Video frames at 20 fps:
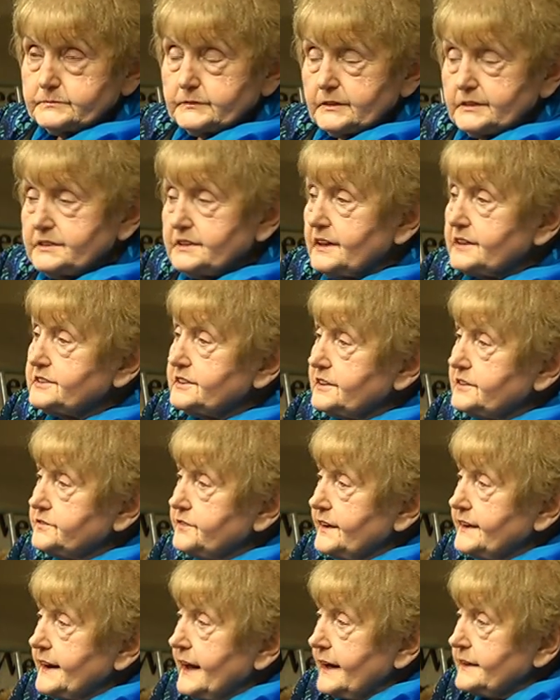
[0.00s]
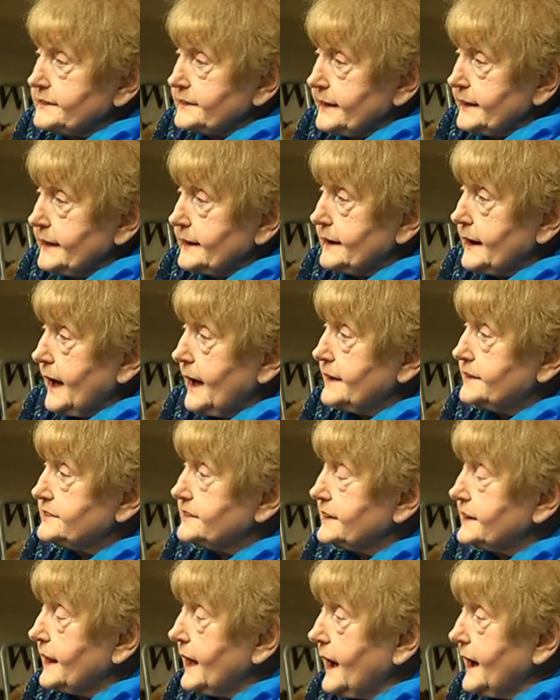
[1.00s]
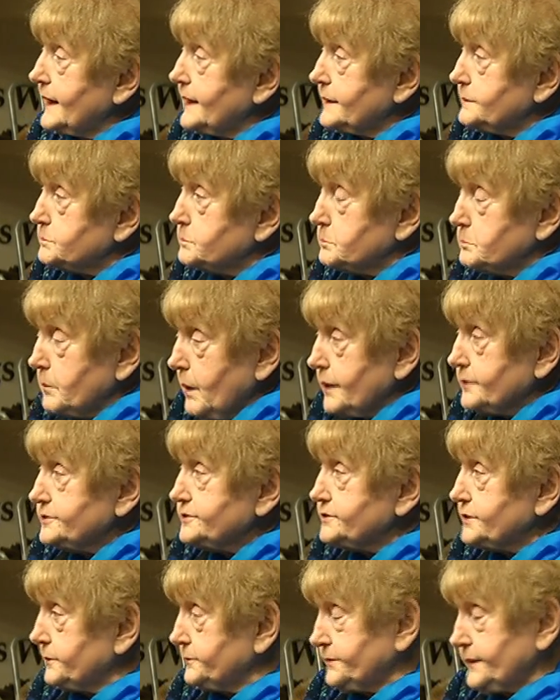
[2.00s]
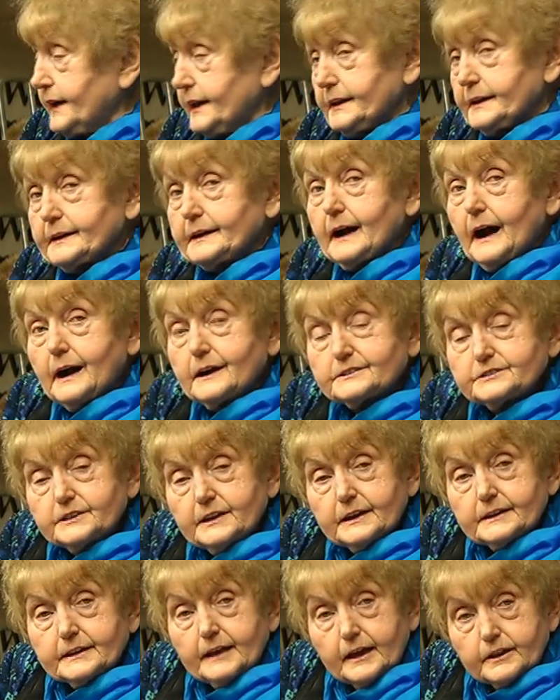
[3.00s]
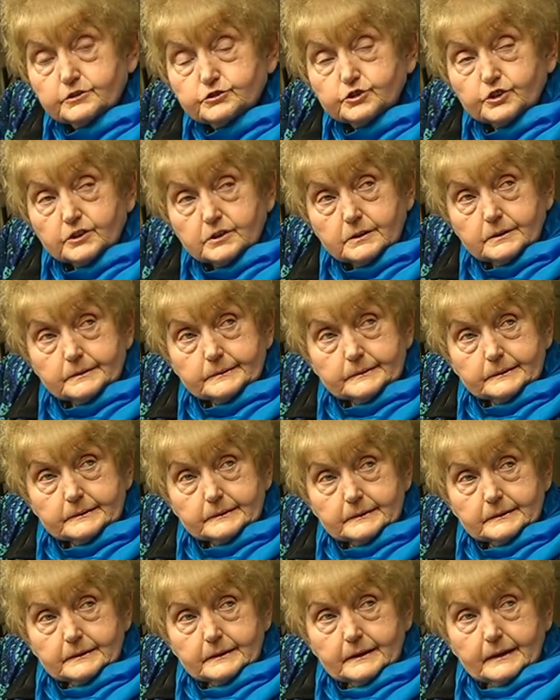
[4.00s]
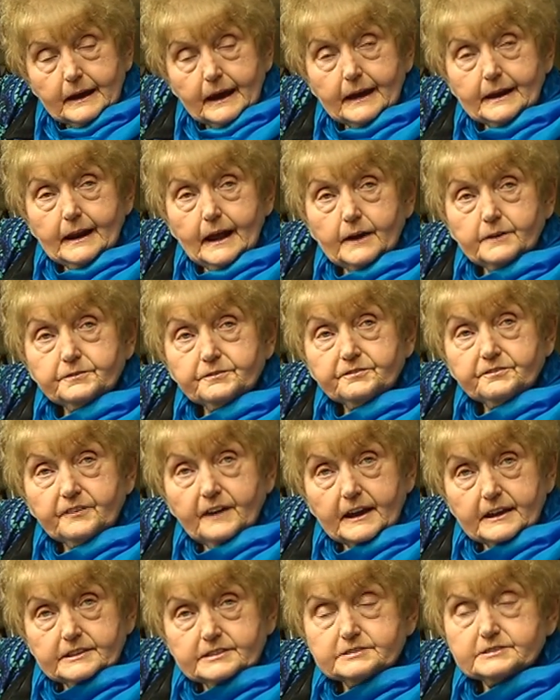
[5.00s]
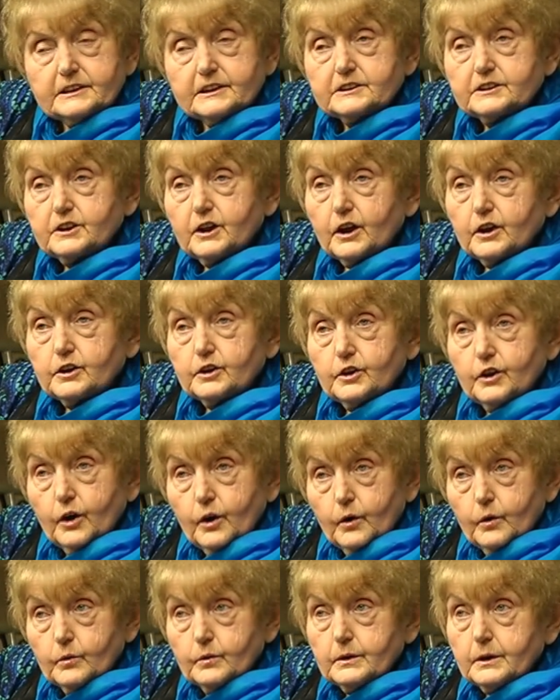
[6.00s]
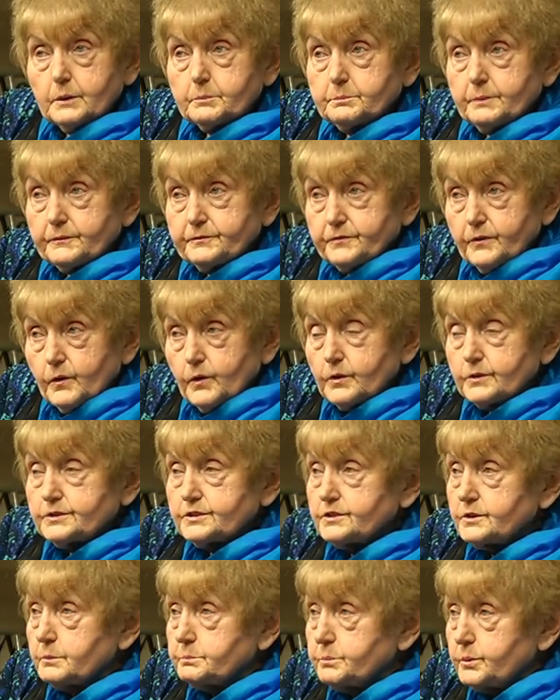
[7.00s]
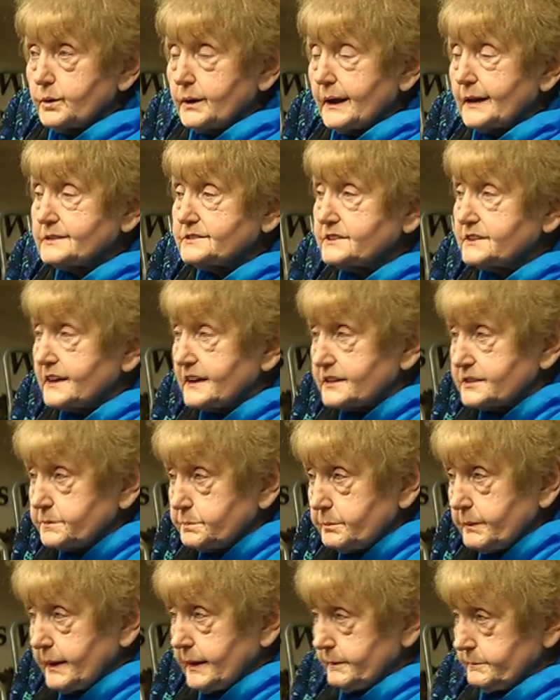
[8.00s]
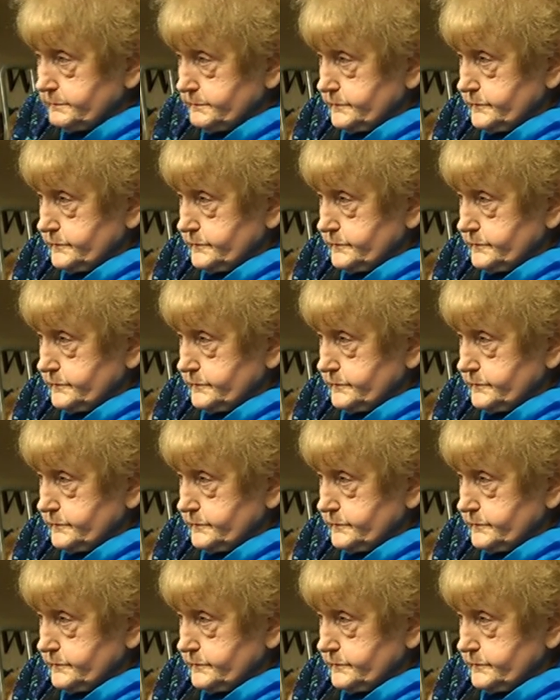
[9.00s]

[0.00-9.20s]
This is when I realized that I must have had a guardian angel, and I fainted long before the bullets hit me.